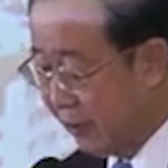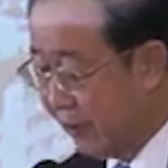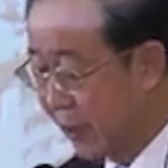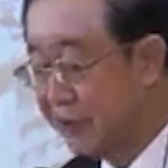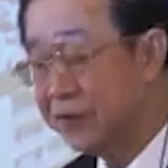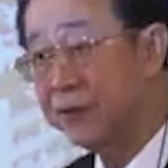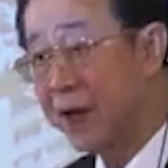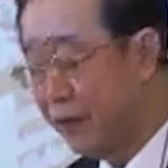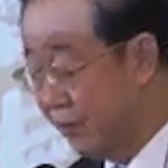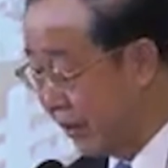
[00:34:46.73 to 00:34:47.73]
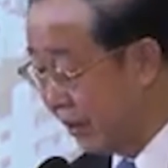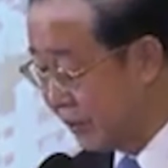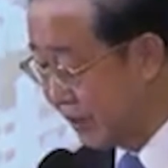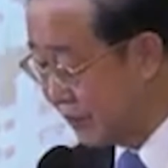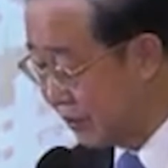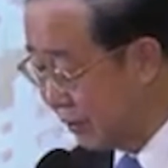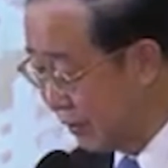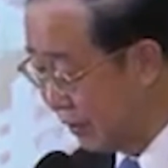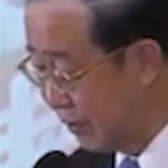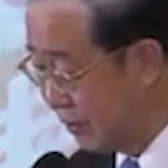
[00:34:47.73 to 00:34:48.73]
thanks to our
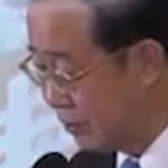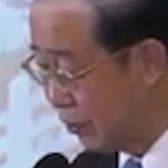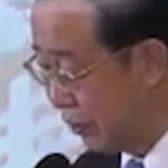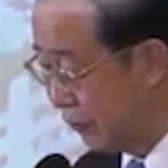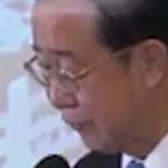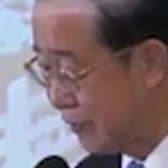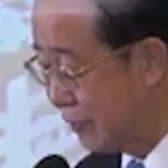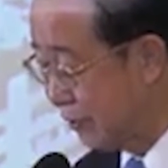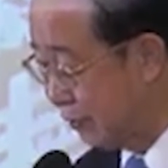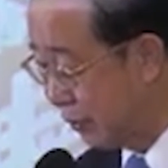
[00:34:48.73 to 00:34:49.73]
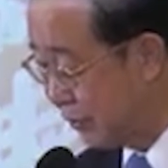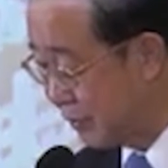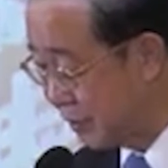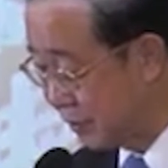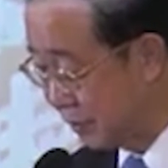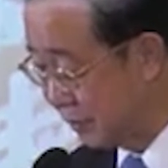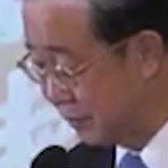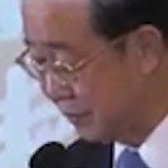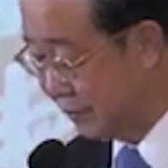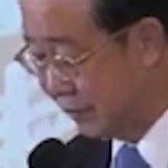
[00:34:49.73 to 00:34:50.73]
exceptionally strong fiscal position,
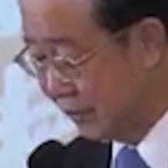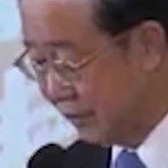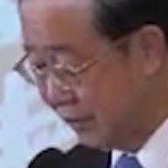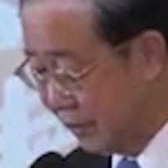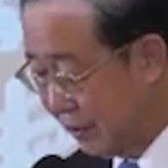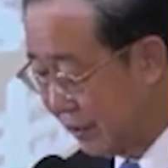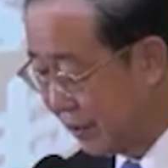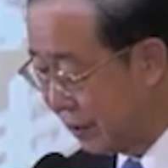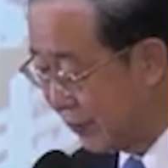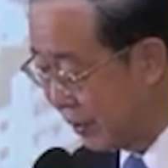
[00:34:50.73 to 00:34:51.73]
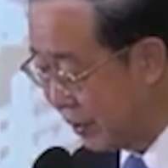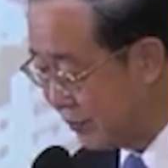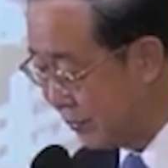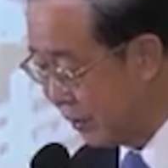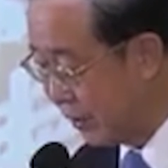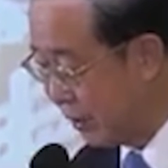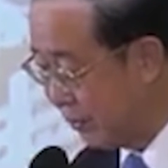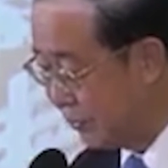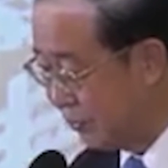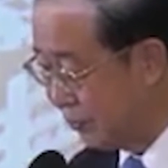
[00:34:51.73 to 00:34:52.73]
the government has been
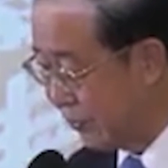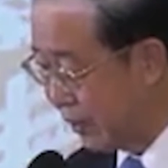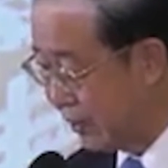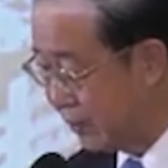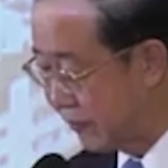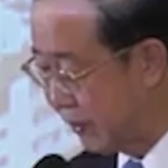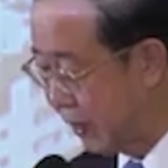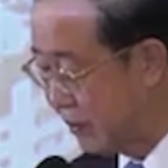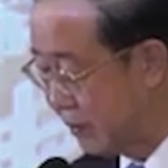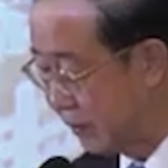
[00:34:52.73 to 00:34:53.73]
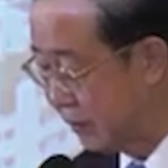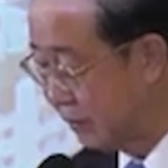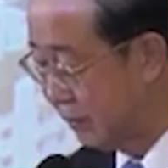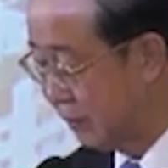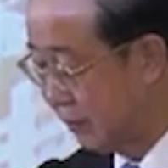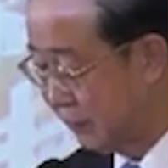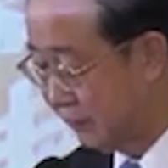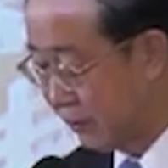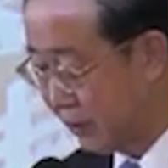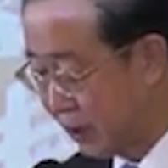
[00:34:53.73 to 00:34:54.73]
able to manage financing
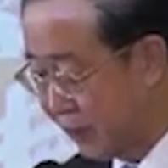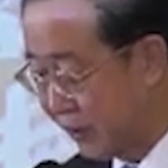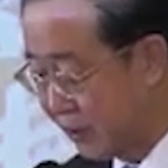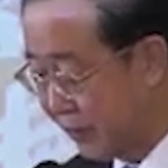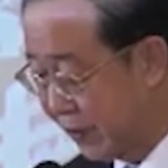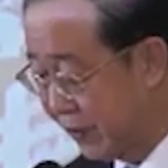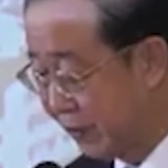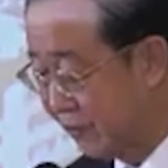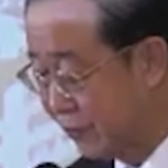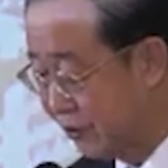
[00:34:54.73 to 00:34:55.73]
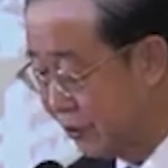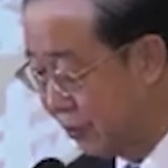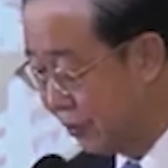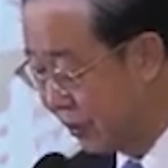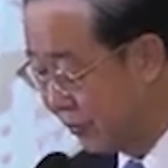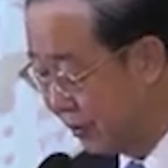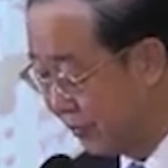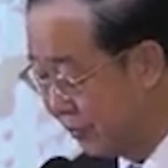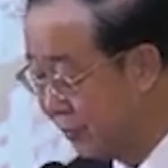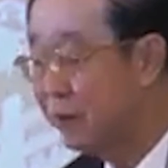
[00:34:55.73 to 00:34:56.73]
for government spending to support the
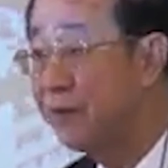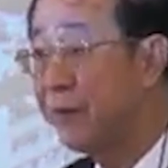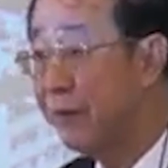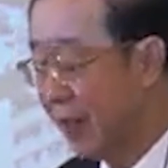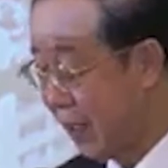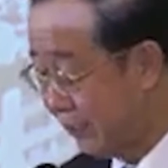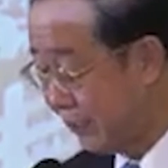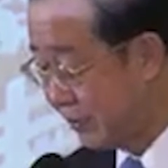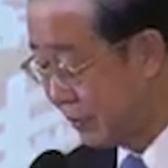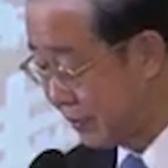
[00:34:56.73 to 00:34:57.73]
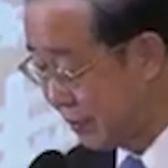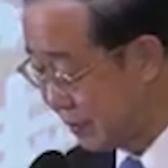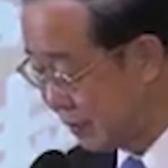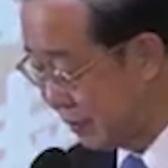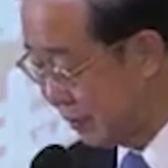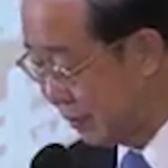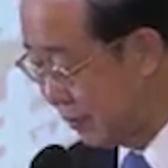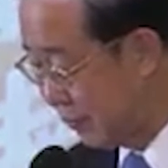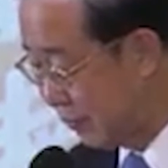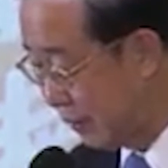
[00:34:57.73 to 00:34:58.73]
people and businesses
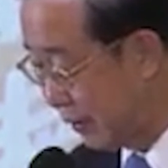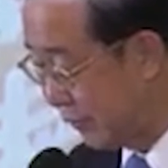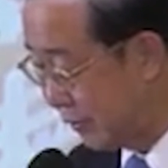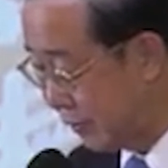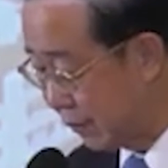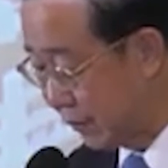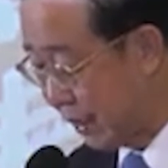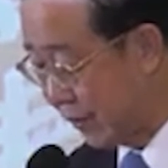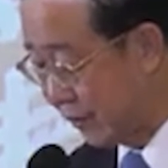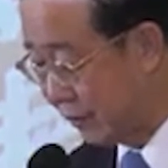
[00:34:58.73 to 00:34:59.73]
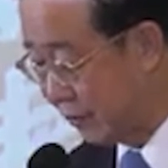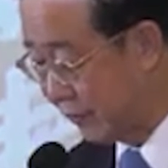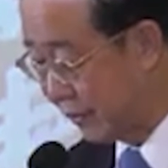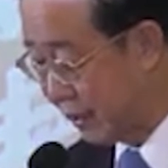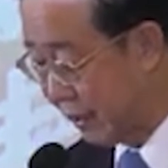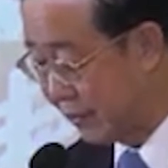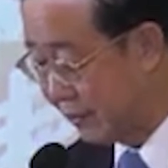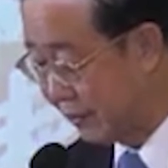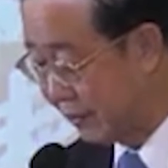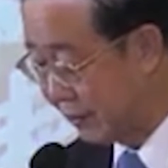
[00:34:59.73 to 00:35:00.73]
who are affected by the
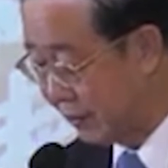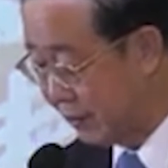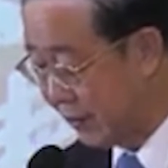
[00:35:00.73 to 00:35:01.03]
COVID-19,